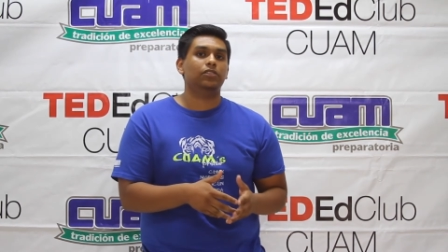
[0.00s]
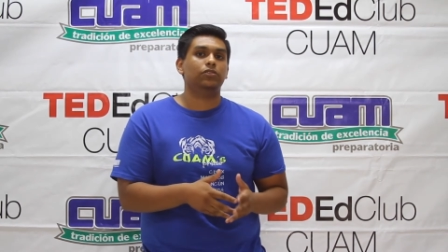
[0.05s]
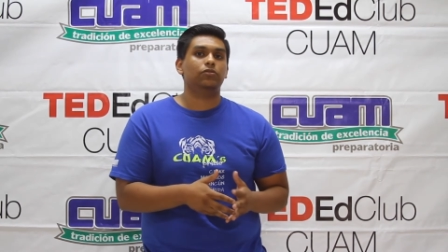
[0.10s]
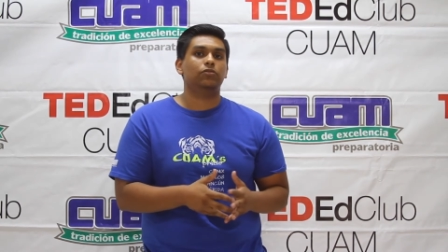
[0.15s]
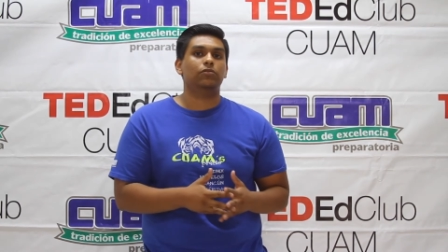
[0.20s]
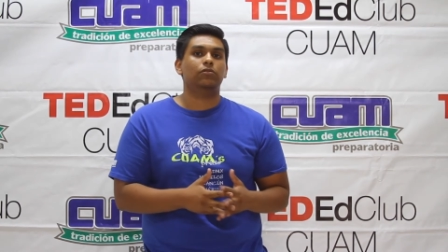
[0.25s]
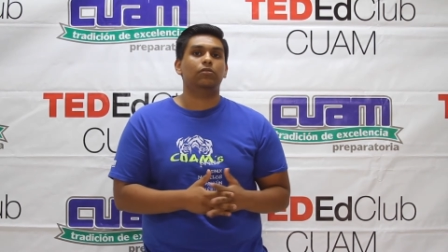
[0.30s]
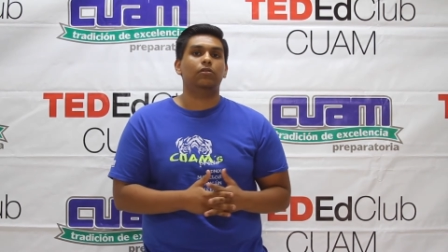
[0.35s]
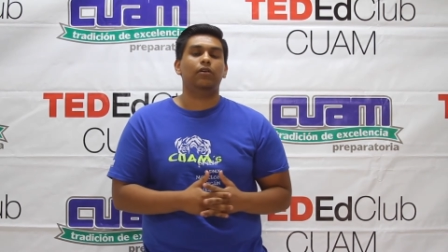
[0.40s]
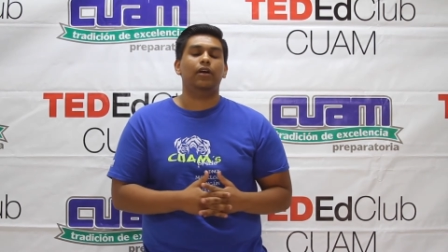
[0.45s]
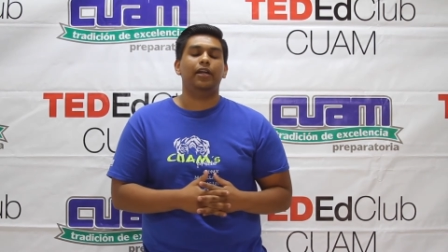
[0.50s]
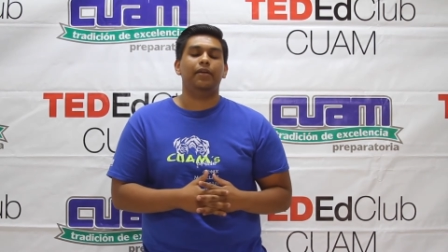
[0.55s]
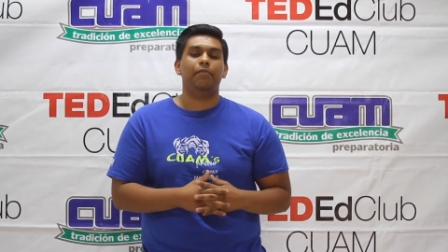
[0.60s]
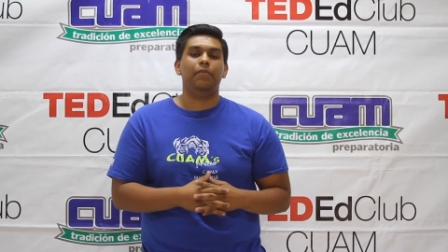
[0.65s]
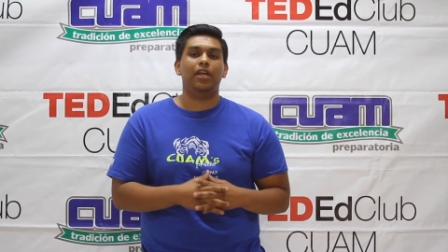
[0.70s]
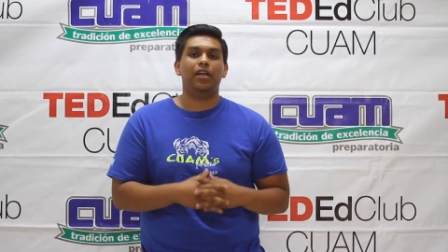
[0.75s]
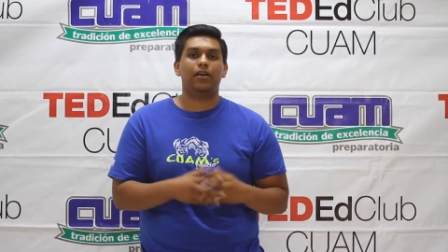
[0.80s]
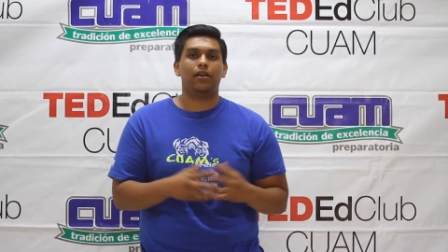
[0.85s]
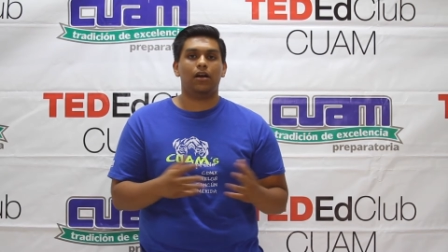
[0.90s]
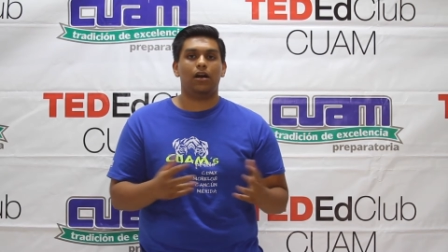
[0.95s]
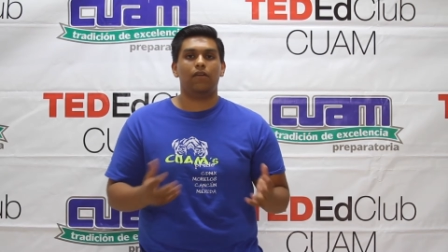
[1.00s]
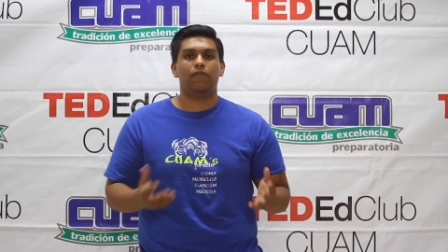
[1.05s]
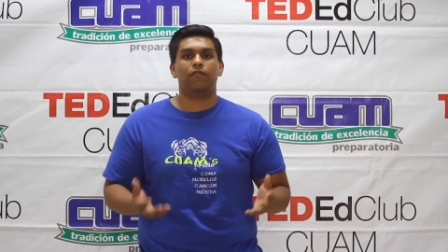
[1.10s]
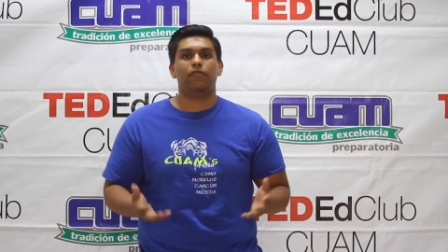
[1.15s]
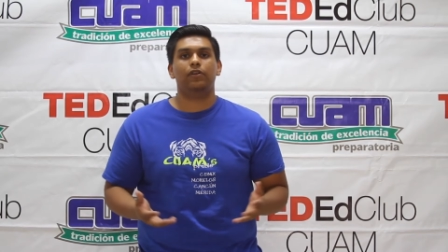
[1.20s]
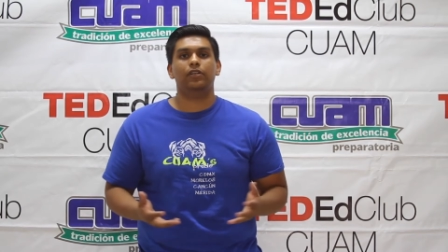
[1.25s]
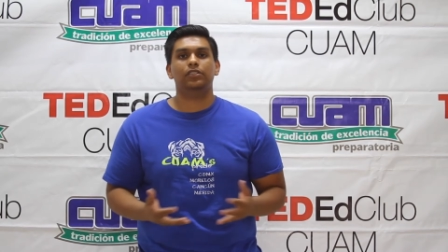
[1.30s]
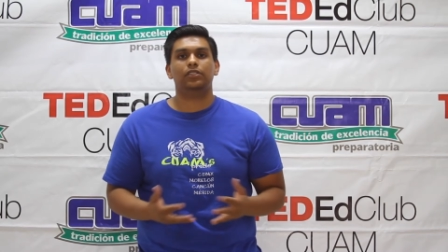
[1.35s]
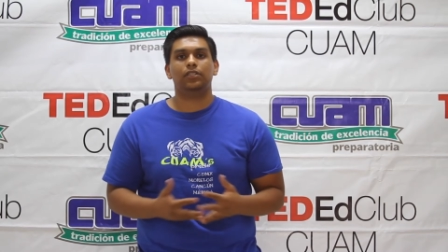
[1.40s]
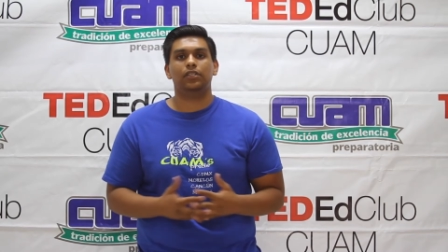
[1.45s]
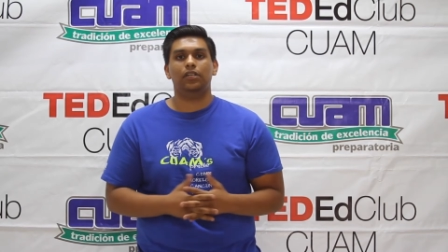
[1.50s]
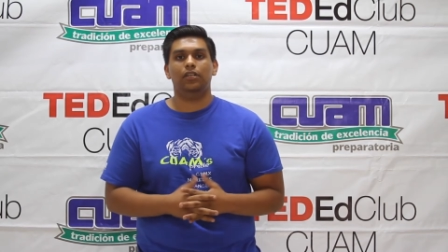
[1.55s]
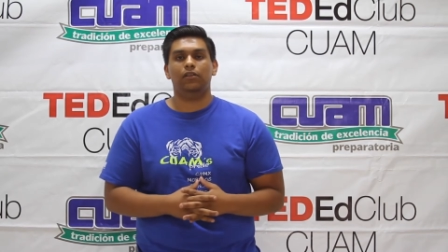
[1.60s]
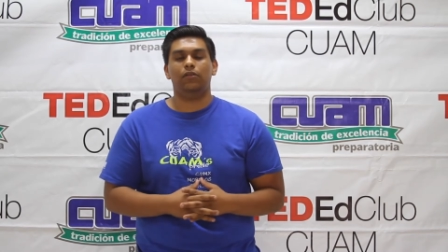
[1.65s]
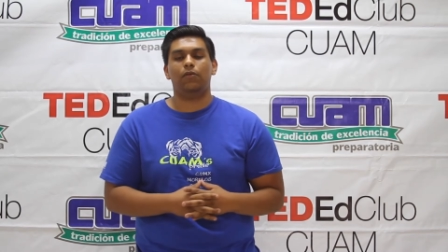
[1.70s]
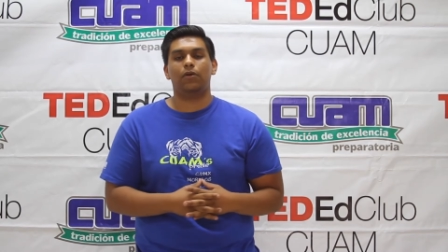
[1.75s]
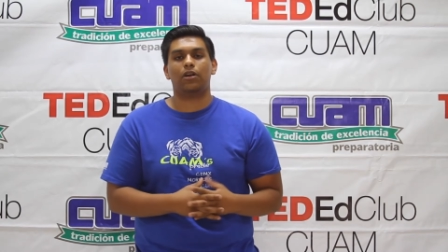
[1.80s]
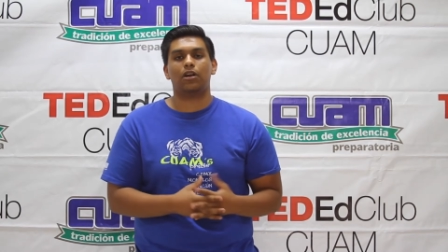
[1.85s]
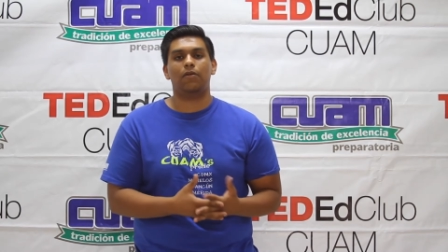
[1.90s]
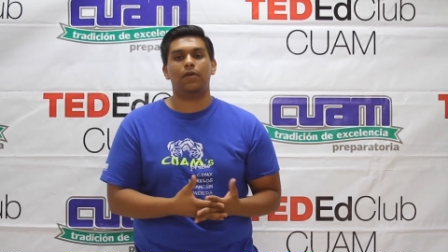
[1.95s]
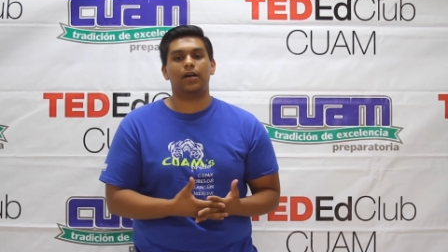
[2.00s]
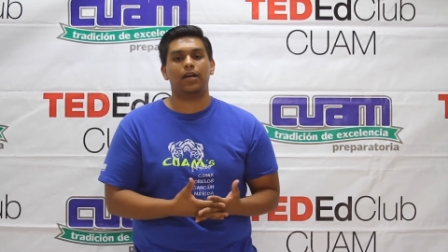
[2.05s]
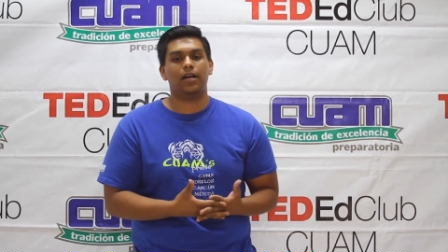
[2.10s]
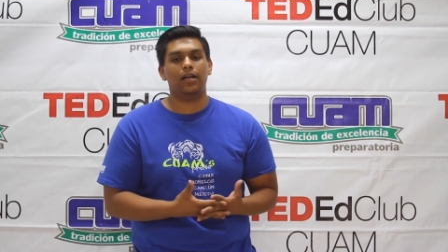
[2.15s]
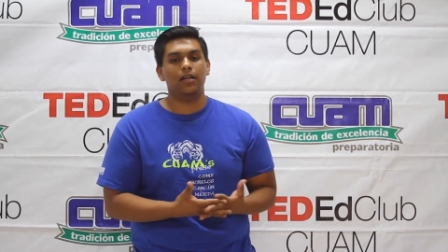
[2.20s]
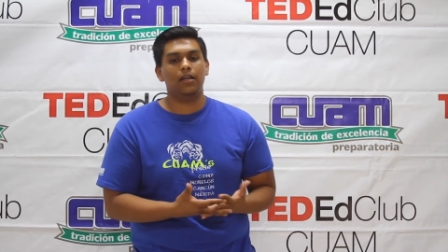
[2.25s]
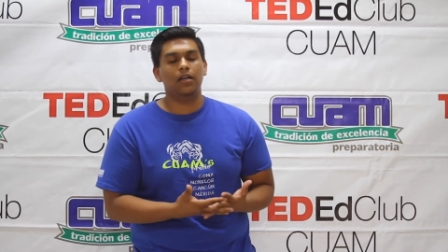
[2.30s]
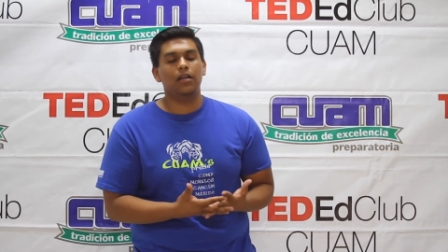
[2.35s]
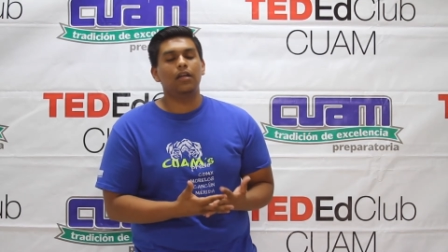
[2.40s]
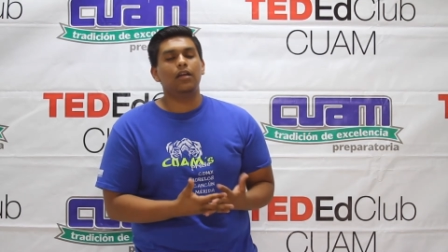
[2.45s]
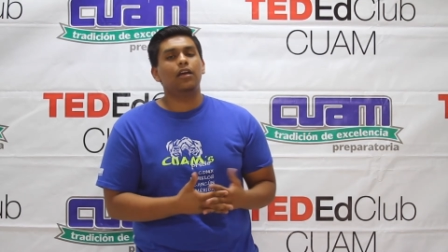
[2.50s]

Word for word: to a big conference in Cuernavaca.